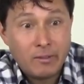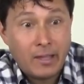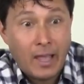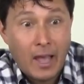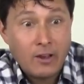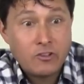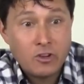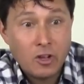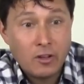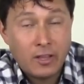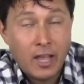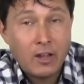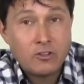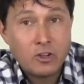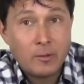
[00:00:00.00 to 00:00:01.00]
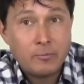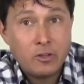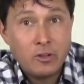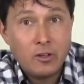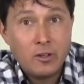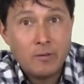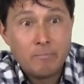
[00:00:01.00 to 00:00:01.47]
catch up
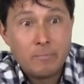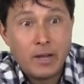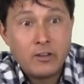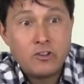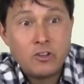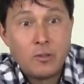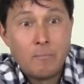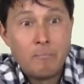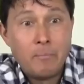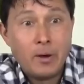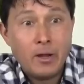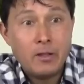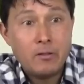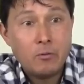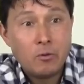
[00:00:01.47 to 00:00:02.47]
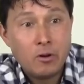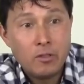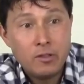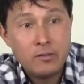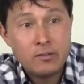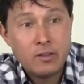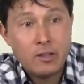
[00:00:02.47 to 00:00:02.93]
to you and bite you in the butt one
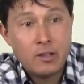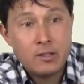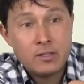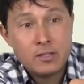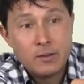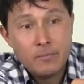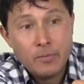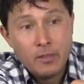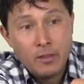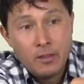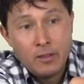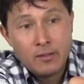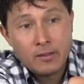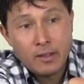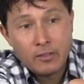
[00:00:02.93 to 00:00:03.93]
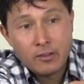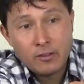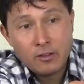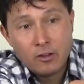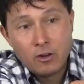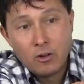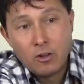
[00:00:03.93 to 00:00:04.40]
of these days, is that
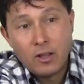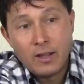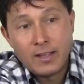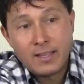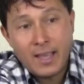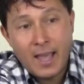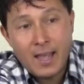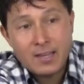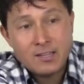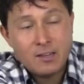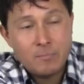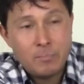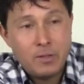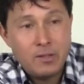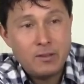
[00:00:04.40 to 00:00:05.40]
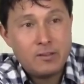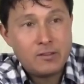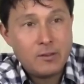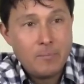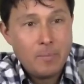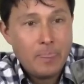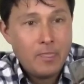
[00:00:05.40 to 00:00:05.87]
this little gasket
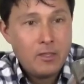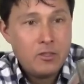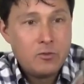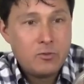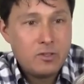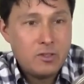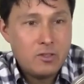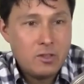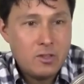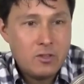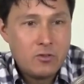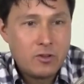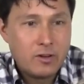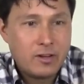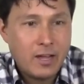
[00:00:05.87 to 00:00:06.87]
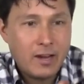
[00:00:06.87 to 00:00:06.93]
piece, you could